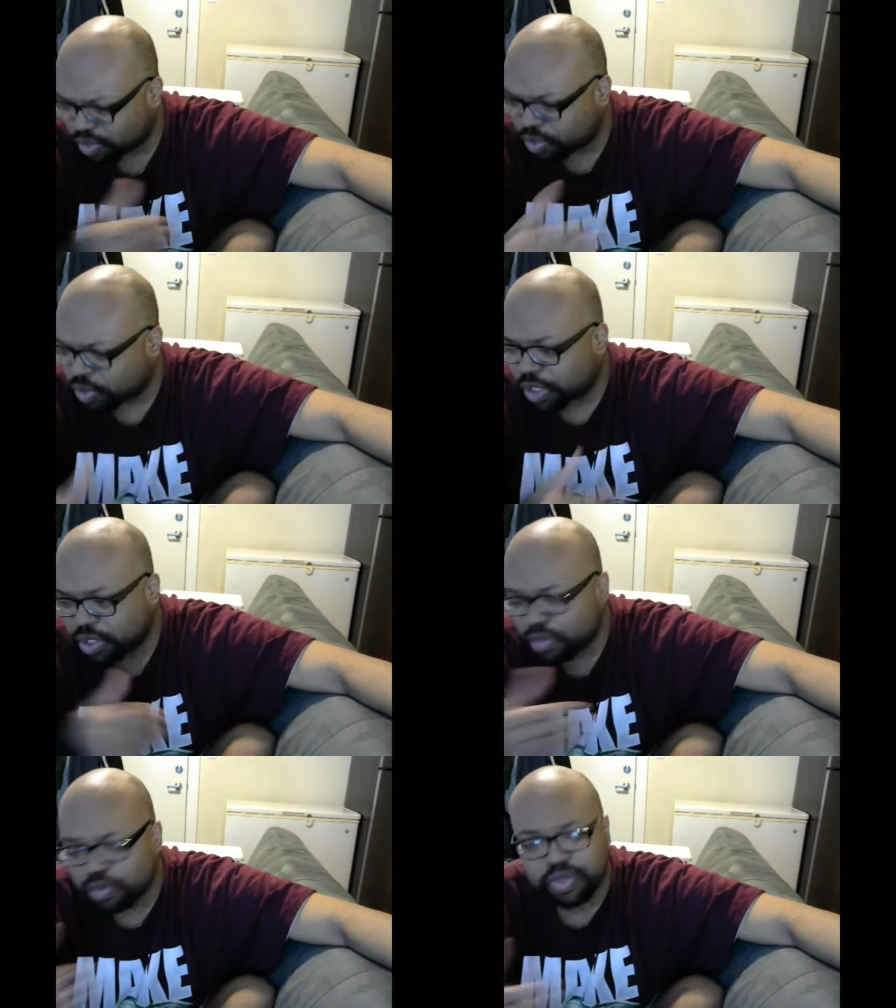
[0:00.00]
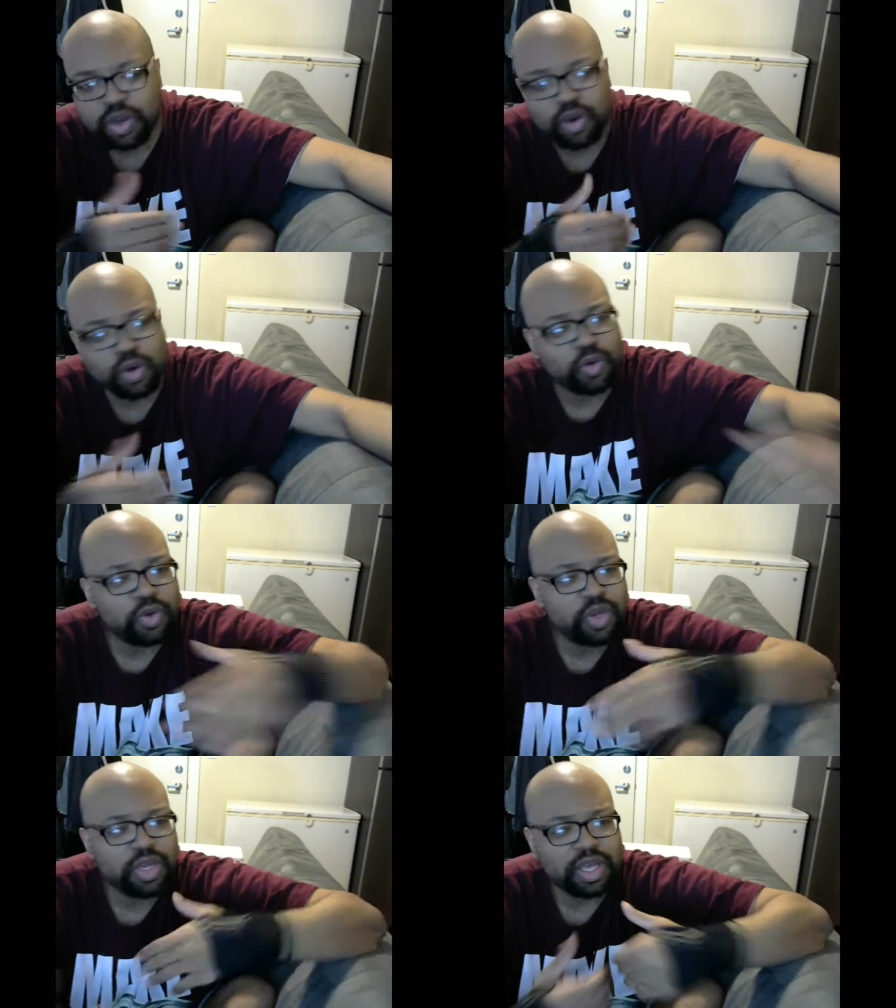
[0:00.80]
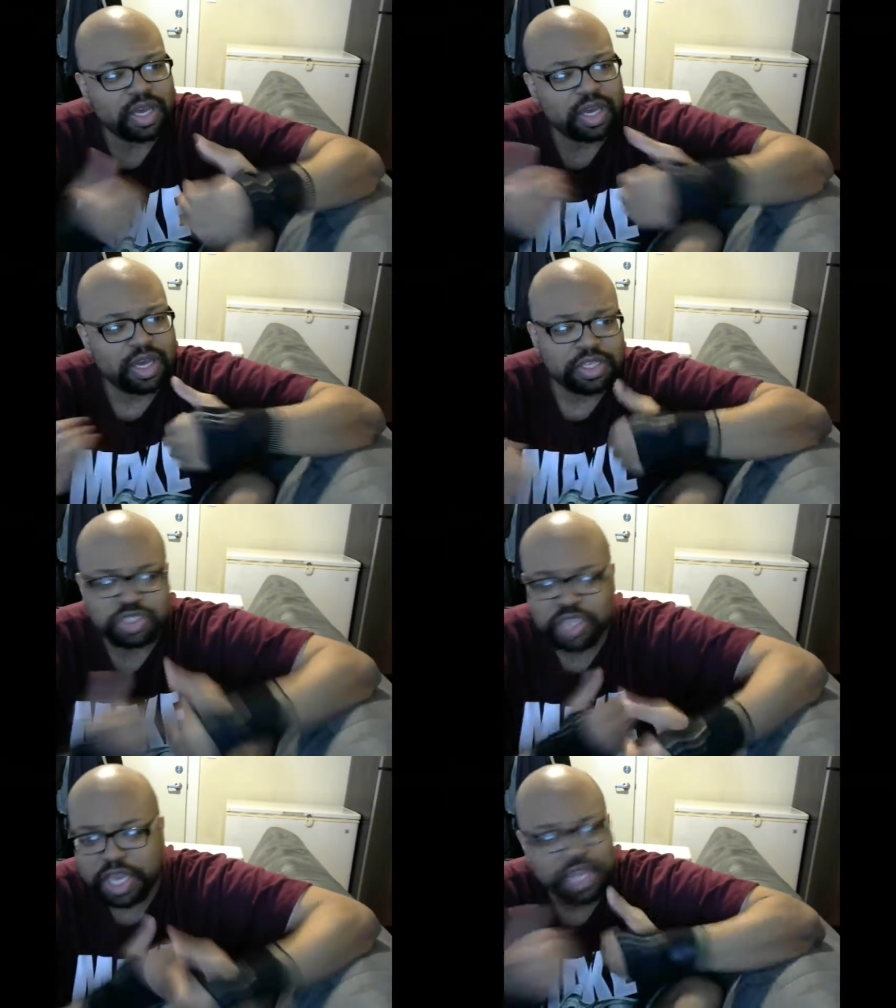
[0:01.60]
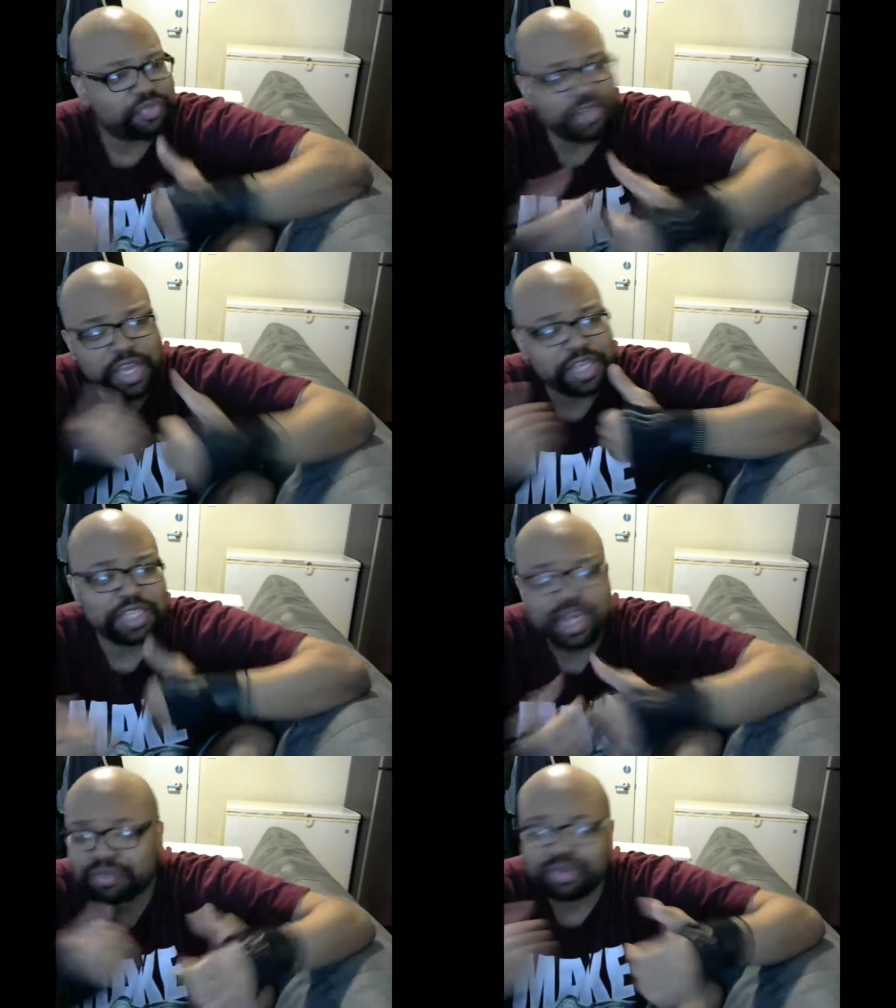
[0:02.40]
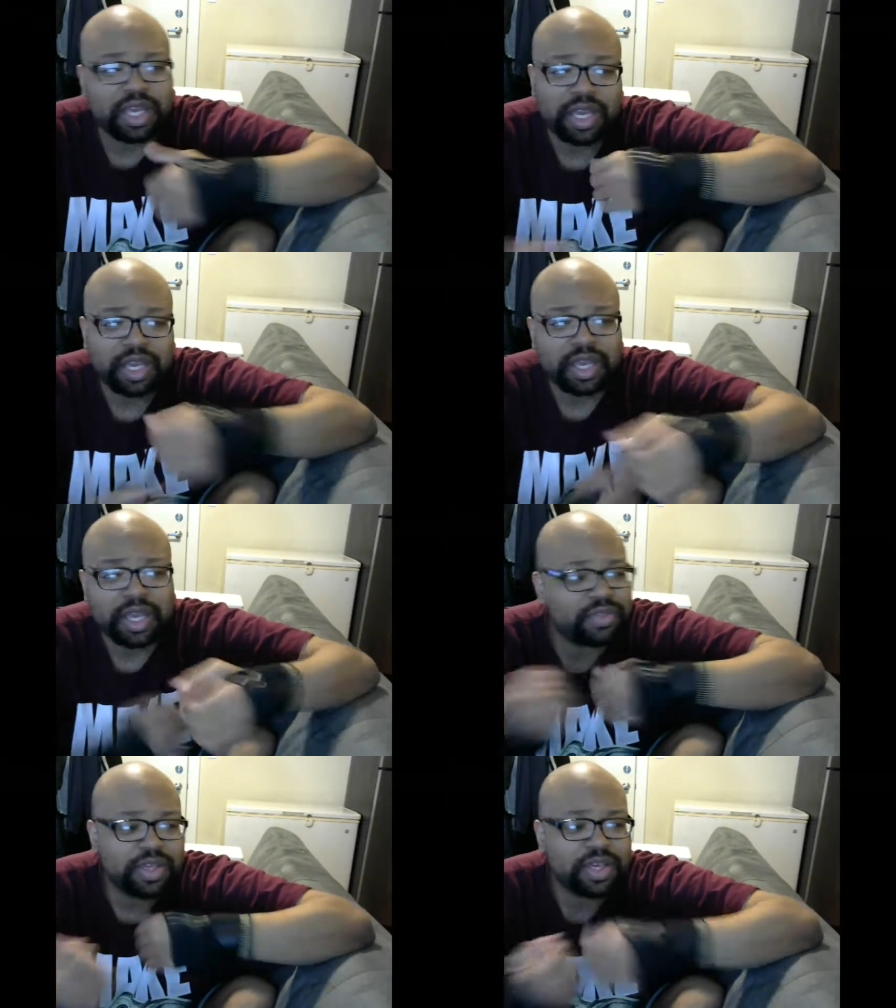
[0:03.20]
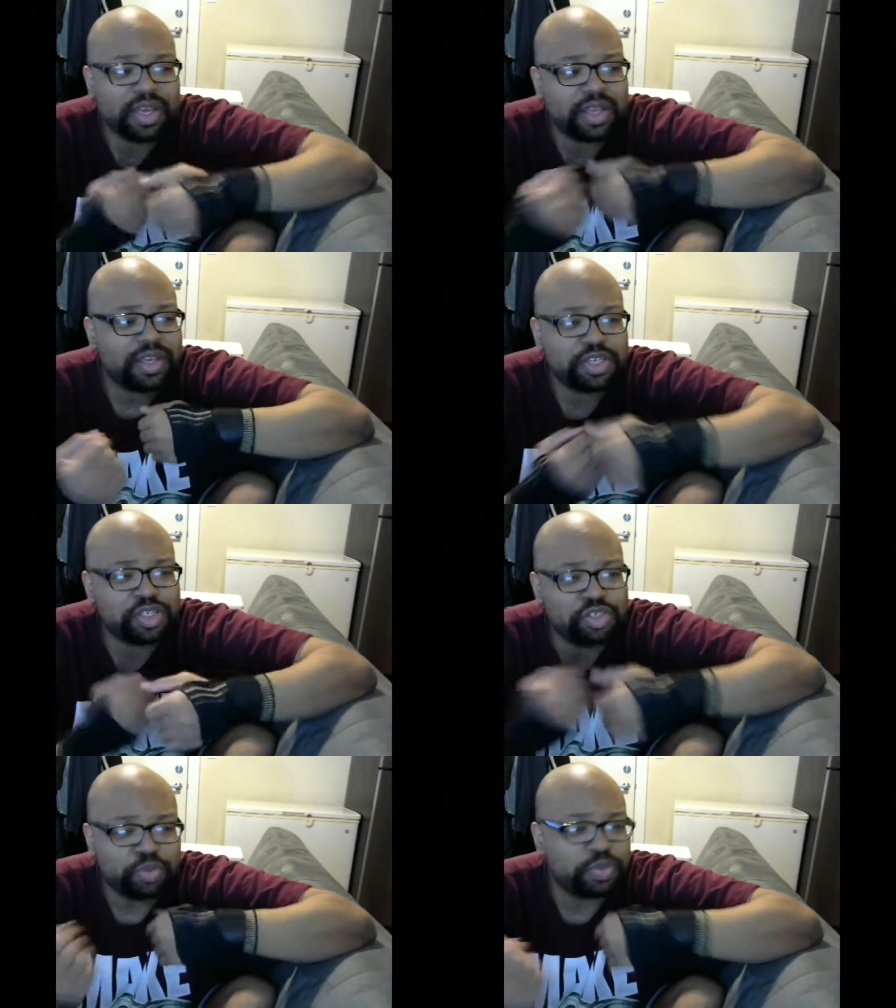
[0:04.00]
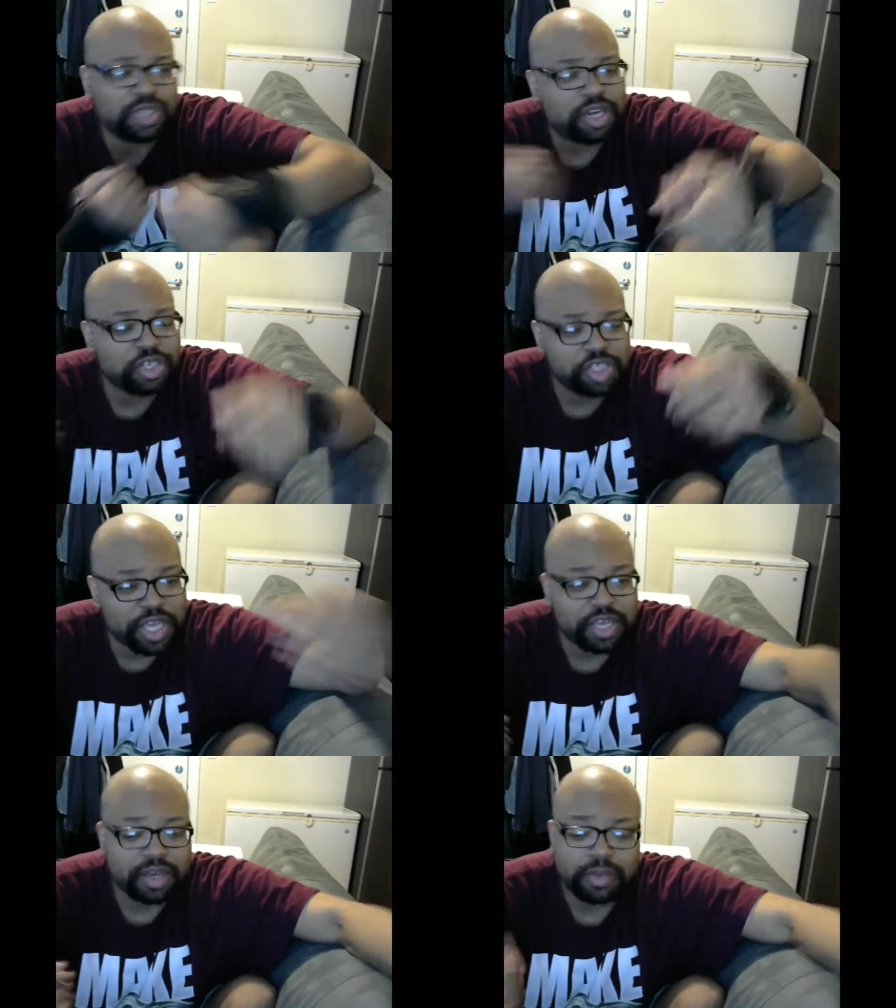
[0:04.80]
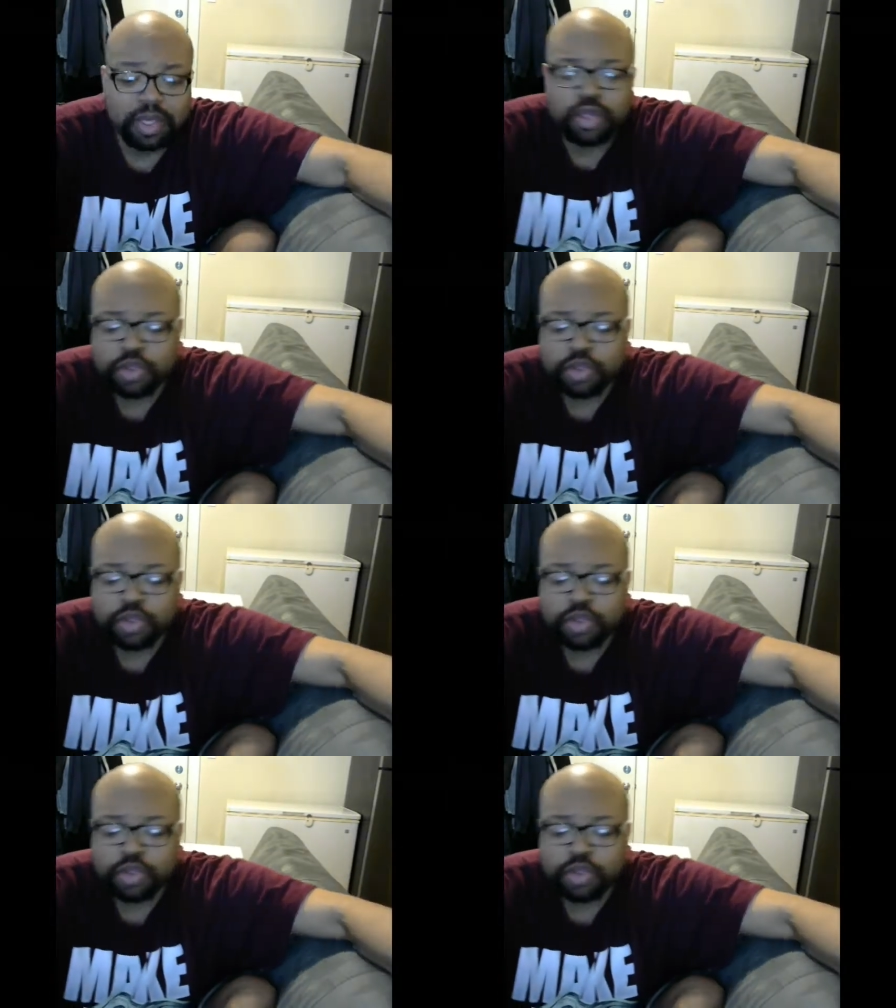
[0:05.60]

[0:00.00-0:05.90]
you can do the whole uh shaking things up thing and the and the superstar shake up.